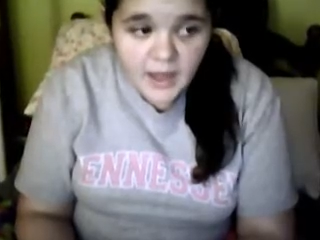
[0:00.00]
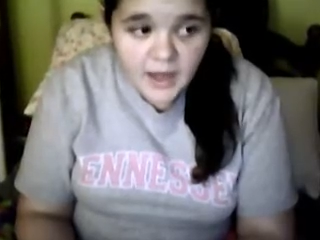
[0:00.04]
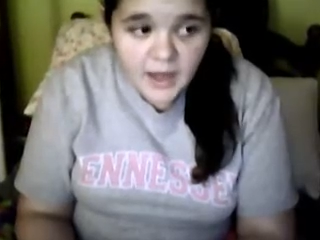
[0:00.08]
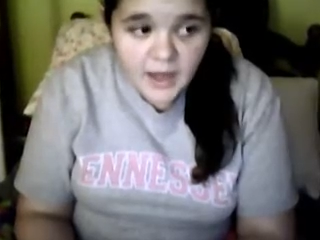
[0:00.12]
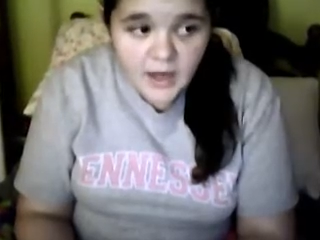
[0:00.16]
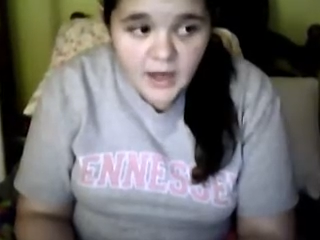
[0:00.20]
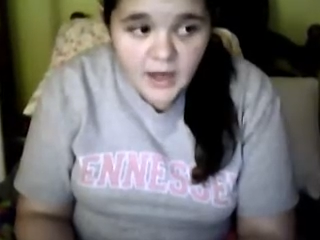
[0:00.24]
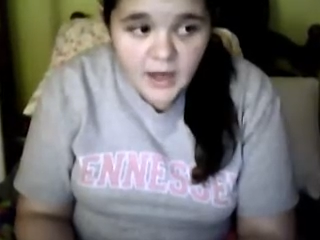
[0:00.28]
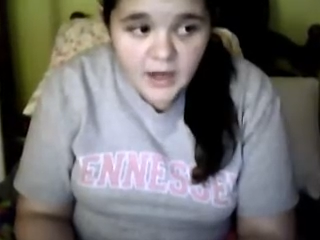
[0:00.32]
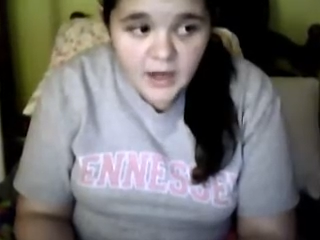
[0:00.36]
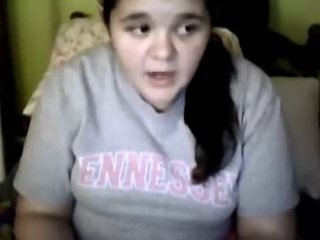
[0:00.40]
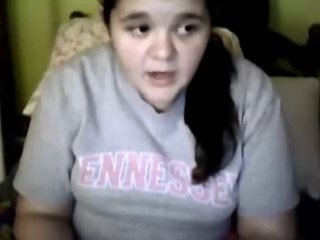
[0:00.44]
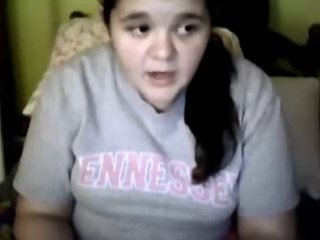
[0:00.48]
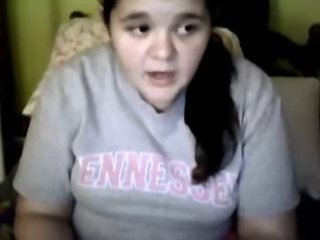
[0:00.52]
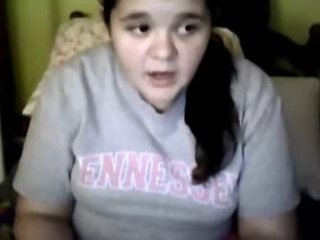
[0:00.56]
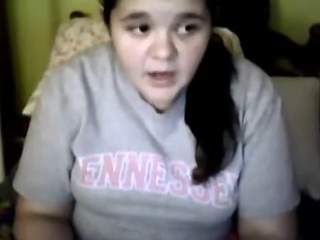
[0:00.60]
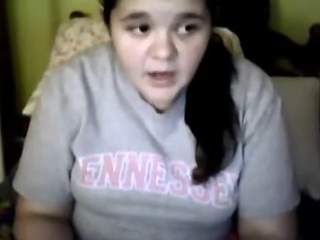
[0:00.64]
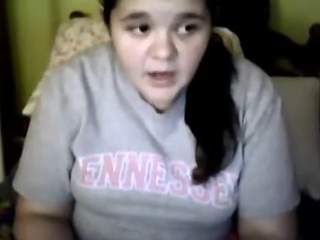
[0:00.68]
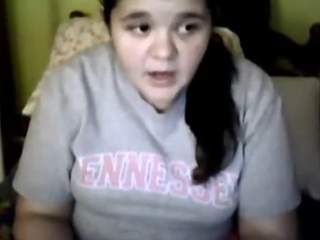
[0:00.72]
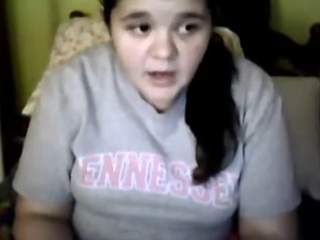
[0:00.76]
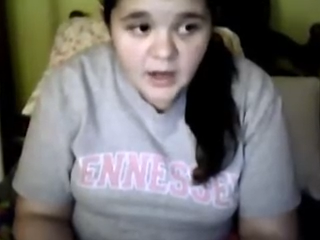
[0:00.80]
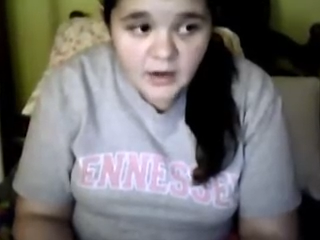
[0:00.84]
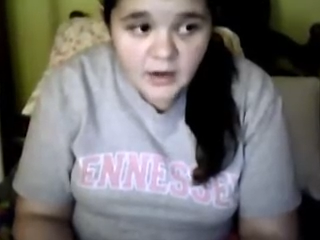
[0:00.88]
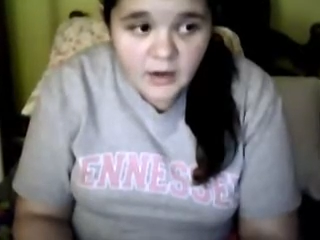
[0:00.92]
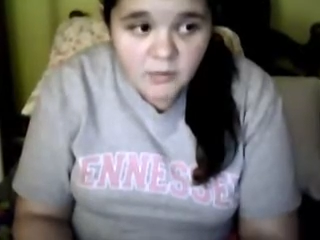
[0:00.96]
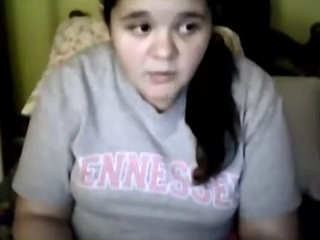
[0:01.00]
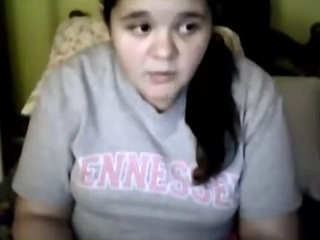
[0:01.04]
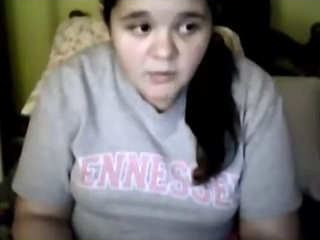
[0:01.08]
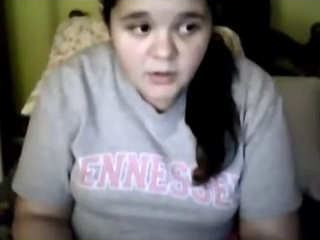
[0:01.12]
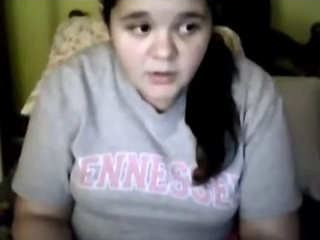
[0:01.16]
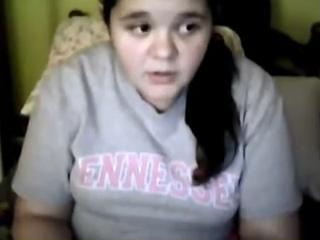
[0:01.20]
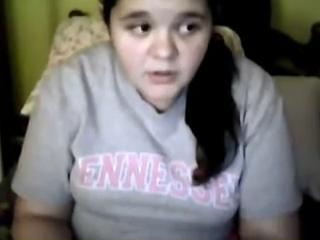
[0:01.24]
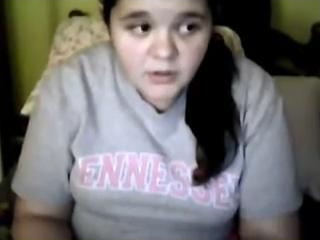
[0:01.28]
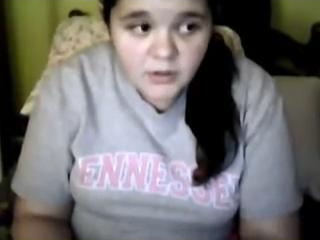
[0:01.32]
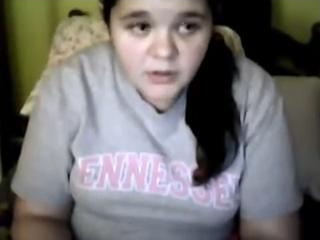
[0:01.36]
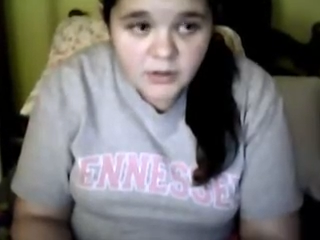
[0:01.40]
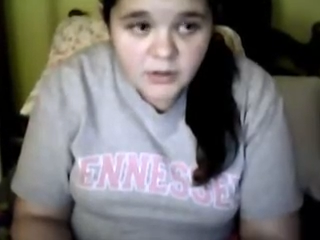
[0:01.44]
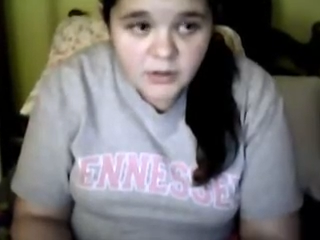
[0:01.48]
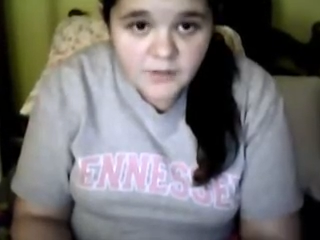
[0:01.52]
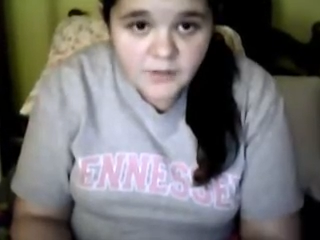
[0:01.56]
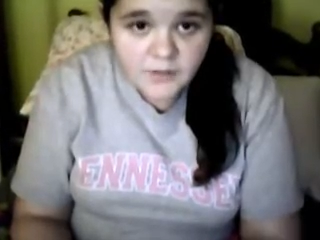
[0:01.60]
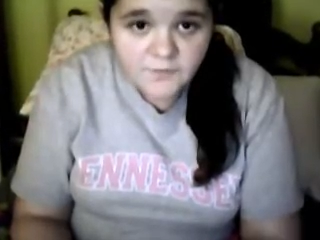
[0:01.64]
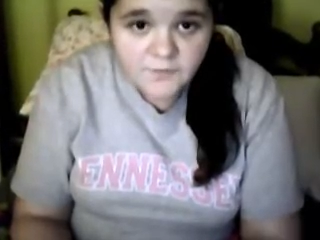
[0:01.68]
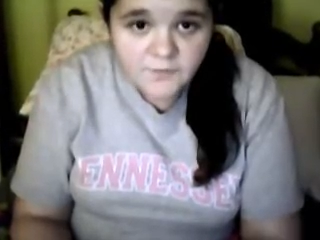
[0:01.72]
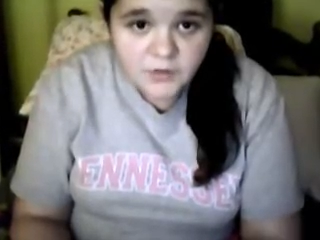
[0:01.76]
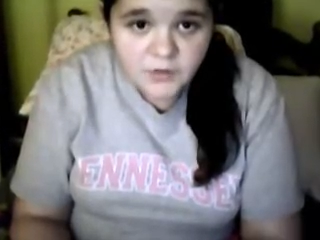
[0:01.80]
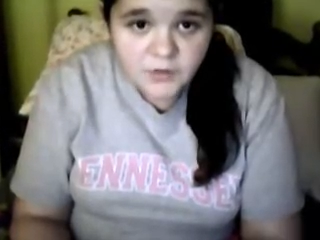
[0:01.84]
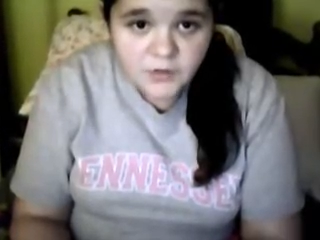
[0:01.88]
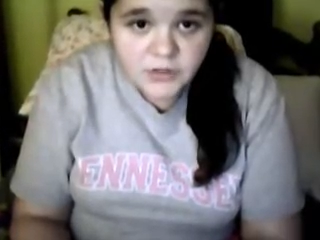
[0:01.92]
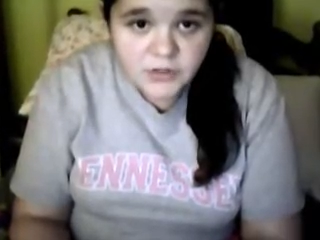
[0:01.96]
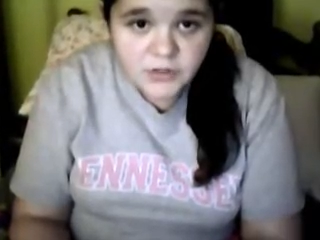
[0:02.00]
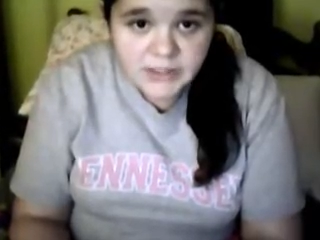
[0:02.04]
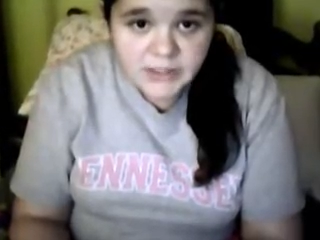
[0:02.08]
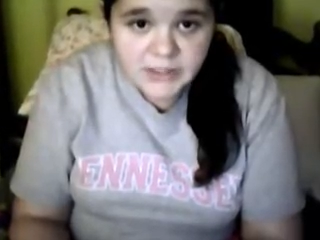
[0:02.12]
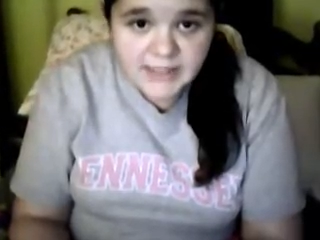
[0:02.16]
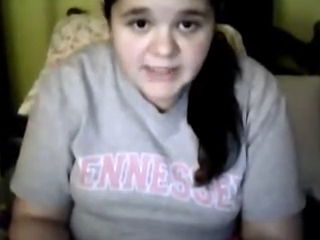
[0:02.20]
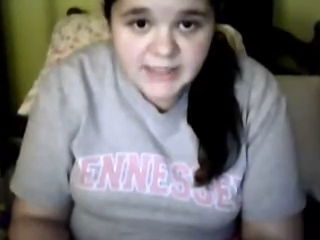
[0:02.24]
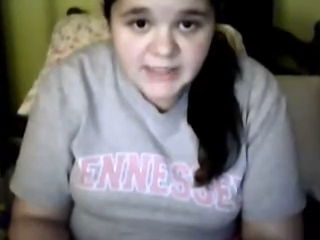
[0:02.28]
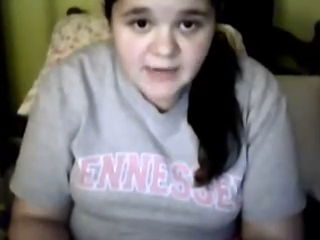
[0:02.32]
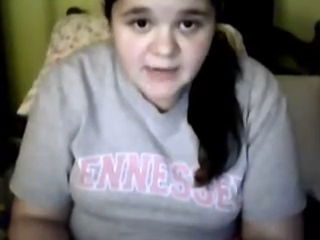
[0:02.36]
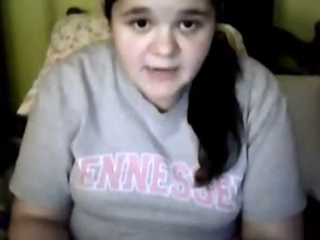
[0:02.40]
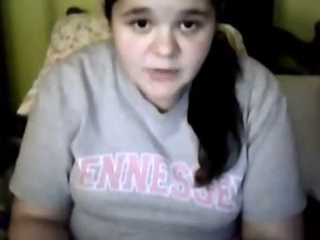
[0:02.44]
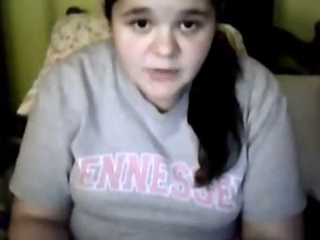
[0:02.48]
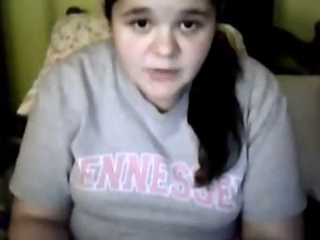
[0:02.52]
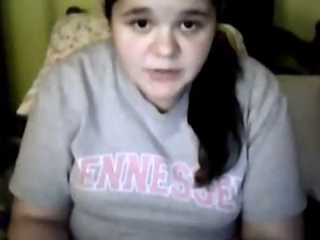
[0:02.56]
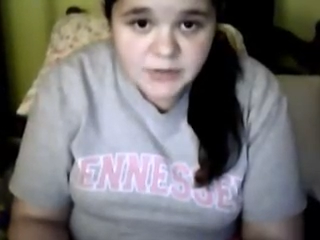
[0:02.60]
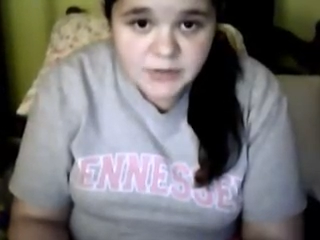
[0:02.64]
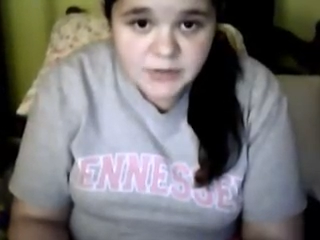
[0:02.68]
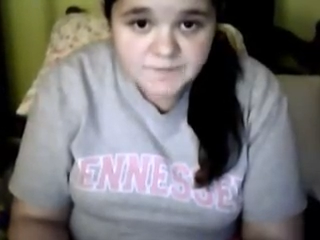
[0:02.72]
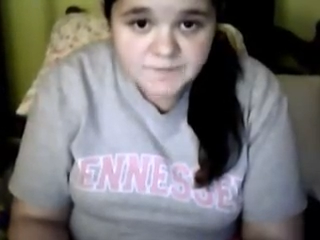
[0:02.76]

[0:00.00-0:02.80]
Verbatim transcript: and I worked on it for 6 hours.